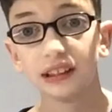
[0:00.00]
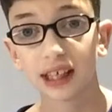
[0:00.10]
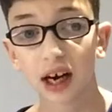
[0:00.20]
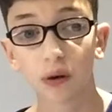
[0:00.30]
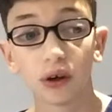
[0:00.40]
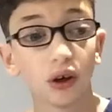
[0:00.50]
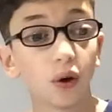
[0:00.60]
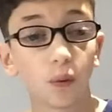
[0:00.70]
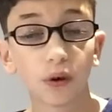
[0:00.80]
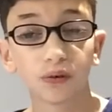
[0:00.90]
Now,
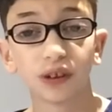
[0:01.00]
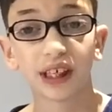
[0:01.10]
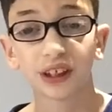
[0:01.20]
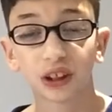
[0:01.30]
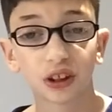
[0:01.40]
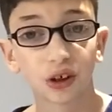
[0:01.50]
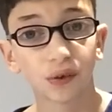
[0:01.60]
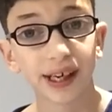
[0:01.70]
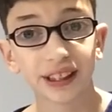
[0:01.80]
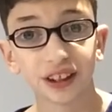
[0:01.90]
Watford had a
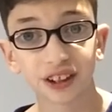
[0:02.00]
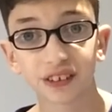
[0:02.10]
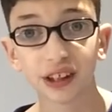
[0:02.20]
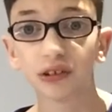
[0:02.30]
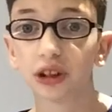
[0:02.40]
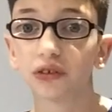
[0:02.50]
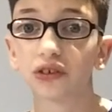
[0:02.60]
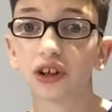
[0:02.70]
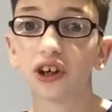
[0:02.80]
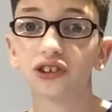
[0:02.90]
great 3-0
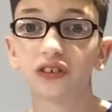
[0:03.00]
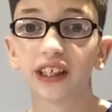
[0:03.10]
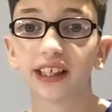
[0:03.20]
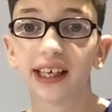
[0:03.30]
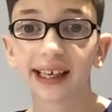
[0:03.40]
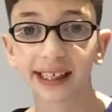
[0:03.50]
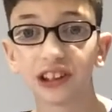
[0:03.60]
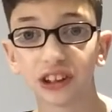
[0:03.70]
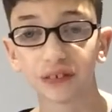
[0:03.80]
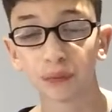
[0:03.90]
draw last week
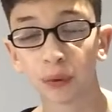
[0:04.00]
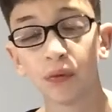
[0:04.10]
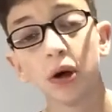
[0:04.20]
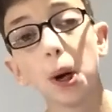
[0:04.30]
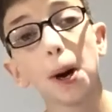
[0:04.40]
against Liverpool.